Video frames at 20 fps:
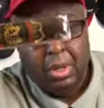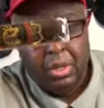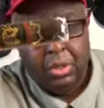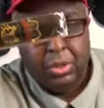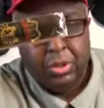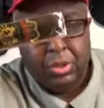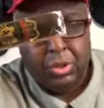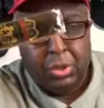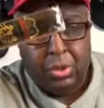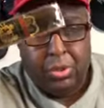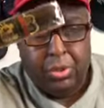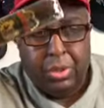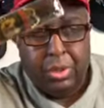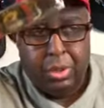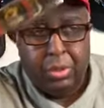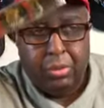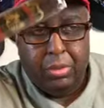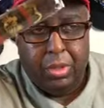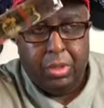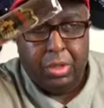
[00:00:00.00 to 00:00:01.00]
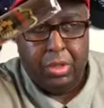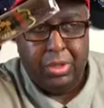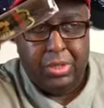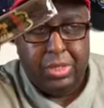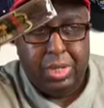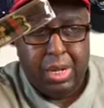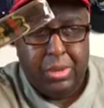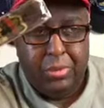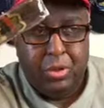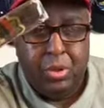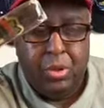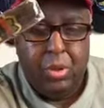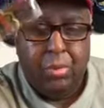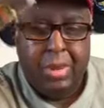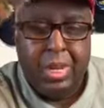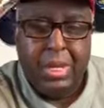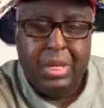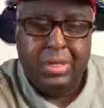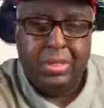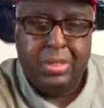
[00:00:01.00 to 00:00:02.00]
So they're the same, so you
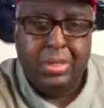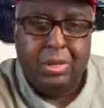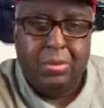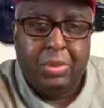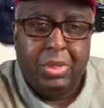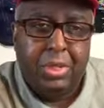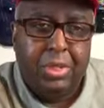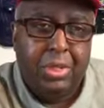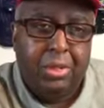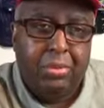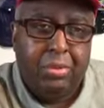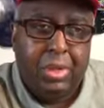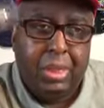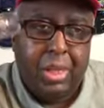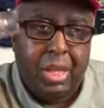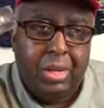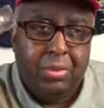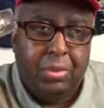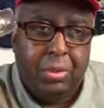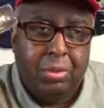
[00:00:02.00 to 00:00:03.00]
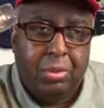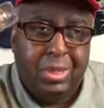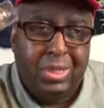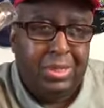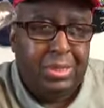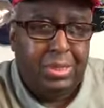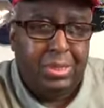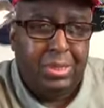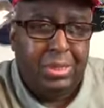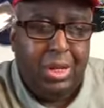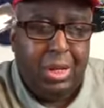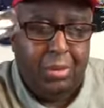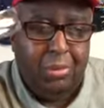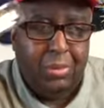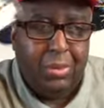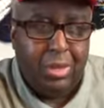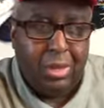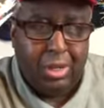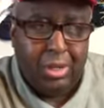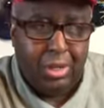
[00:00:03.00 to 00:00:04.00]
may get some with a different label, but it's the same
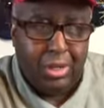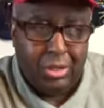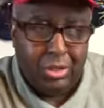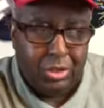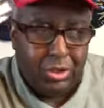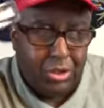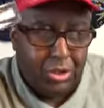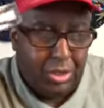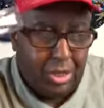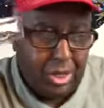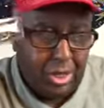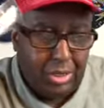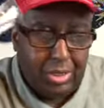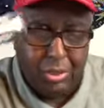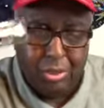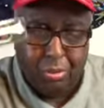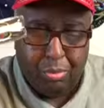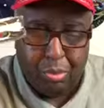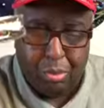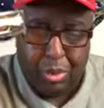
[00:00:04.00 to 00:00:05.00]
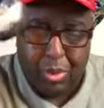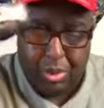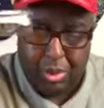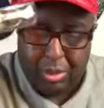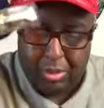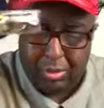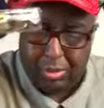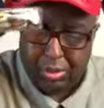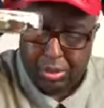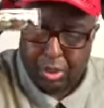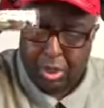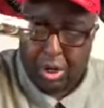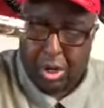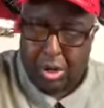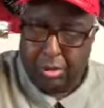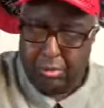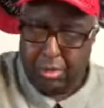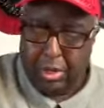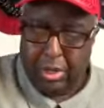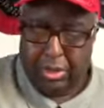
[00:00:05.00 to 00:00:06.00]
thing. They just changed the cigar
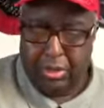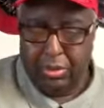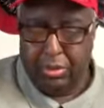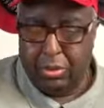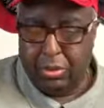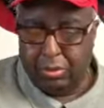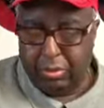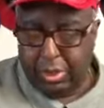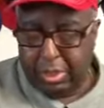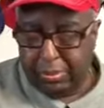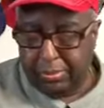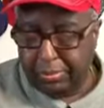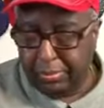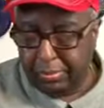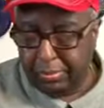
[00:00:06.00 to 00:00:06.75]
brand a little bit.